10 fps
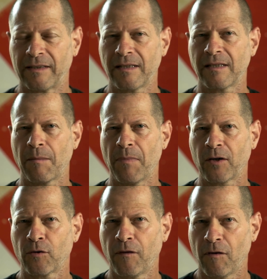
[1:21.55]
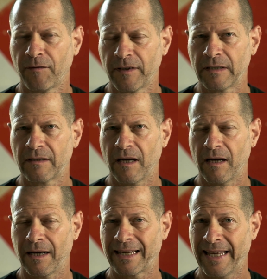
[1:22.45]
this is a Micro Four Third
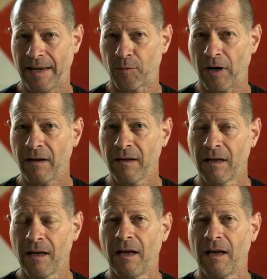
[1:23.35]
camera.